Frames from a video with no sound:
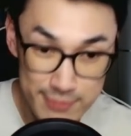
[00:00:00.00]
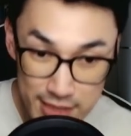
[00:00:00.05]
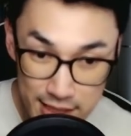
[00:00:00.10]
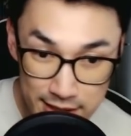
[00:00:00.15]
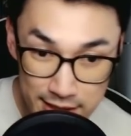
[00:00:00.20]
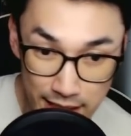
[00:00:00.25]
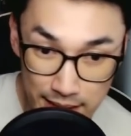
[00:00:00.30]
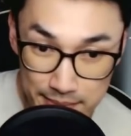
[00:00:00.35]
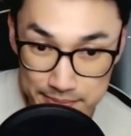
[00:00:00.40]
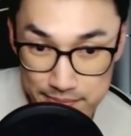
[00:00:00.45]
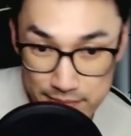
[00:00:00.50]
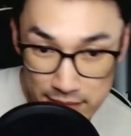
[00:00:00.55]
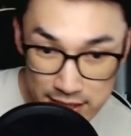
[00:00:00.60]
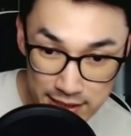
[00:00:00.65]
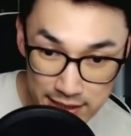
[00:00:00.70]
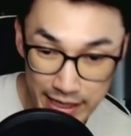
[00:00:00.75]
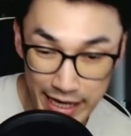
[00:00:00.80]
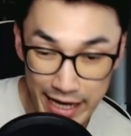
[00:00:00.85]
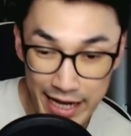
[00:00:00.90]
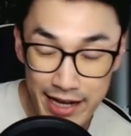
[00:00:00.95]
yeah, it's
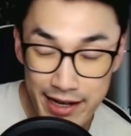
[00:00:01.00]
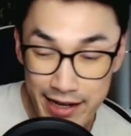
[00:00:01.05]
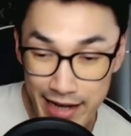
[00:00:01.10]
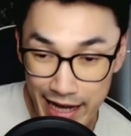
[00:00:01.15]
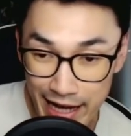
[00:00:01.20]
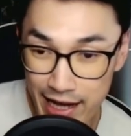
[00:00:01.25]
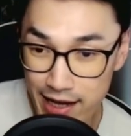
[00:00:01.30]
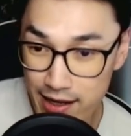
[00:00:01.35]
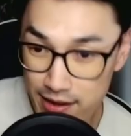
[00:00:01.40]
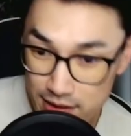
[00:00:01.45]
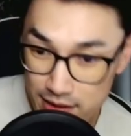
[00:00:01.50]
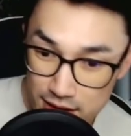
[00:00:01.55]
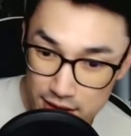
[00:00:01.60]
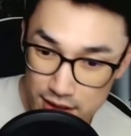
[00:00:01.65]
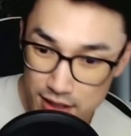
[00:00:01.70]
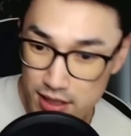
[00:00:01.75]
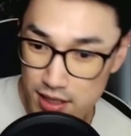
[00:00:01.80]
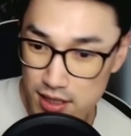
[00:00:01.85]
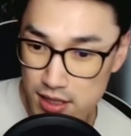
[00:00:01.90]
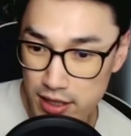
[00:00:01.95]
an A and A.
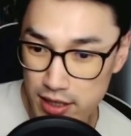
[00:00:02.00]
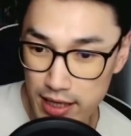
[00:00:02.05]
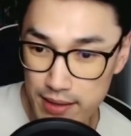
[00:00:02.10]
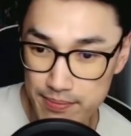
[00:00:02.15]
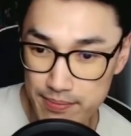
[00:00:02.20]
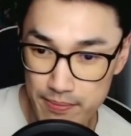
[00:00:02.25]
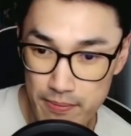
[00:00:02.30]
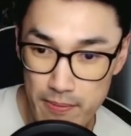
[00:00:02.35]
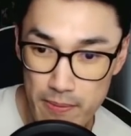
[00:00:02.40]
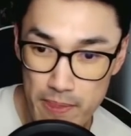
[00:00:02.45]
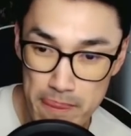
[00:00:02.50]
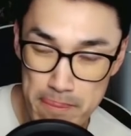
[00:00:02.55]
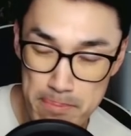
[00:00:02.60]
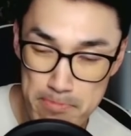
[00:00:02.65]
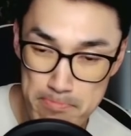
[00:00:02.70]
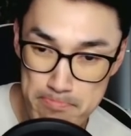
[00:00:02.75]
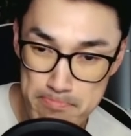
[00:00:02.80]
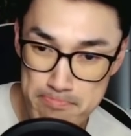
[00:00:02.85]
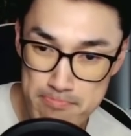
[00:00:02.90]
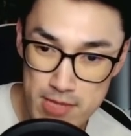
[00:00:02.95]
Okay.
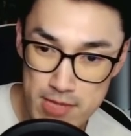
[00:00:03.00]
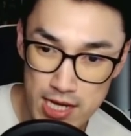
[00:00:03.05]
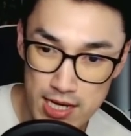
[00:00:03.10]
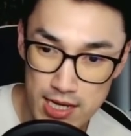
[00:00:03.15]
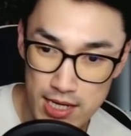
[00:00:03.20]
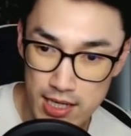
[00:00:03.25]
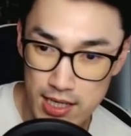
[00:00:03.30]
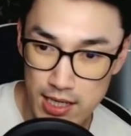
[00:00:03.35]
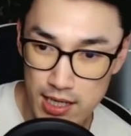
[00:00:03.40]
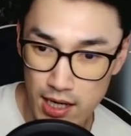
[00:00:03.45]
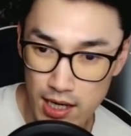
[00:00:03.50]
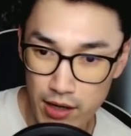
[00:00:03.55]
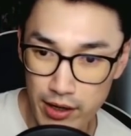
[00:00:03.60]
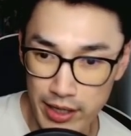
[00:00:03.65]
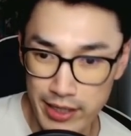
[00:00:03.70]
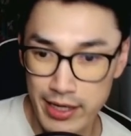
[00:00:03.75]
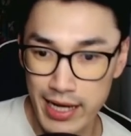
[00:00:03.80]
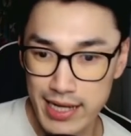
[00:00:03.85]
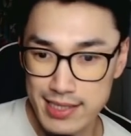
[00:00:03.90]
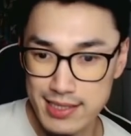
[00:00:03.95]
All right,
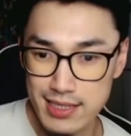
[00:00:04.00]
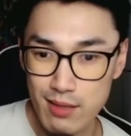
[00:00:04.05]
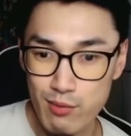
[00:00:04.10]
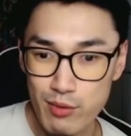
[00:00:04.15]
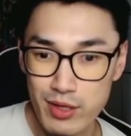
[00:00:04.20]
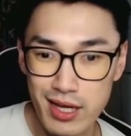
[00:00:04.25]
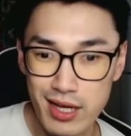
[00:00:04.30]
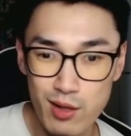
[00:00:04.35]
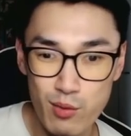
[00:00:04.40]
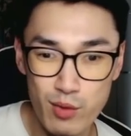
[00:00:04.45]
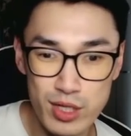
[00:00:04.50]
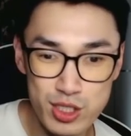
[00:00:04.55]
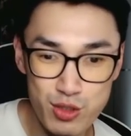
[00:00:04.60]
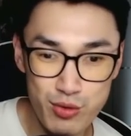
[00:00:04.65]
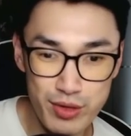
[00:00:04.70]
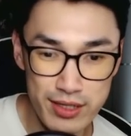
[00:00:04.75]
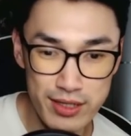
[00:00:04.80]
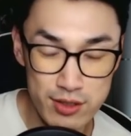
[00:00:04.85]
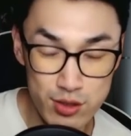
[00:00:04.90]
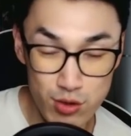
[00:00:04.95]
next up we got the Witch
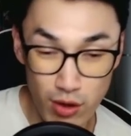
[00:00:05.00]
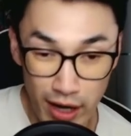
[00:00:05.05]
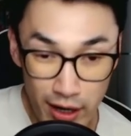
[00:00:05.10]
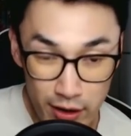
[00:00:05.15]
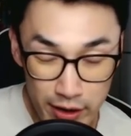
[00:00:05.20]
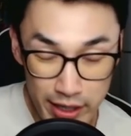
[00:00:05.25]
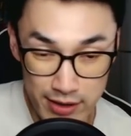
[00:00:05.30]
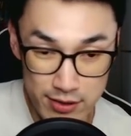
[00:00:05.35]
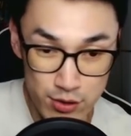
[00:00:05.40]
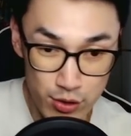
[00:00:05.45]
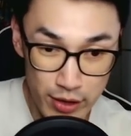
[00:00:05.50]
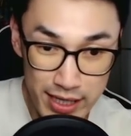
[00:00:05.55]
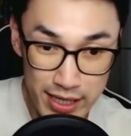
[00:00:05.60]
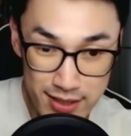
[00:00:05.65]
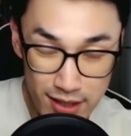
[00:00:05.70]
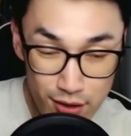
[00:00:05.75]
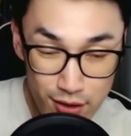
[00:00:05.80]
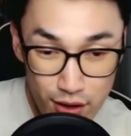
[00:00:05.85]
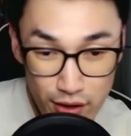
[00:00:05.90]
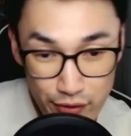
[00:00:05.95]
Queen. So okay, so guys, I
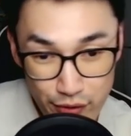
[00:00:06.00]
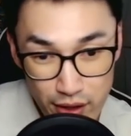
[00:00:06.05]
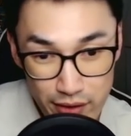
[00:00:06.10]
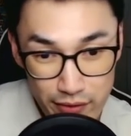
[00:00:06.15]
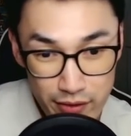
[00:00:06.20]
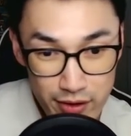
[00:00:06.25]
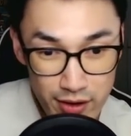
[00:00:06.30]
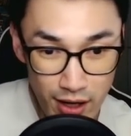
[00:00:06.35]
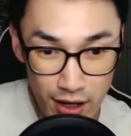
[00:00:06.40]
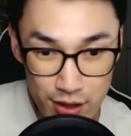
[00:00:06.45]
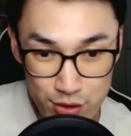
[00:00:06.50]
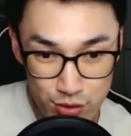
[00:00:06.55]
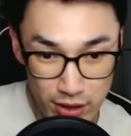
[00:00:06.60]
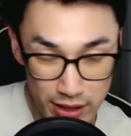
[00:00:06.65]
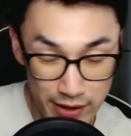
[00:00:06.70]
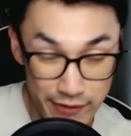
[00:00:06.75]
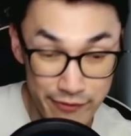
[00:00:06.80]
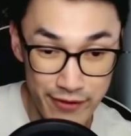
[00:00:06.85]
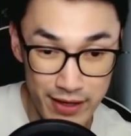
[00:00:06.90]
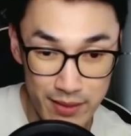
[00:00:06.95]
don't know if you ever got into
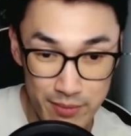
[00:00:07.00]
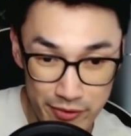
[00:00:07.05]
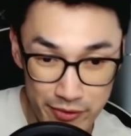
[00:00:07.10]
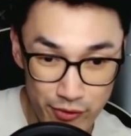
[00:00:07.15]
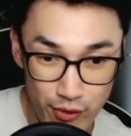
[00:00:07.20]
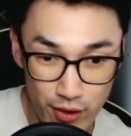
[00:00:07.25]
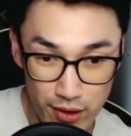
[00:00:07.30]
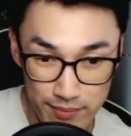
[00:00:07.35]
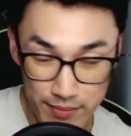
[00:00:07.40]
like a fight before,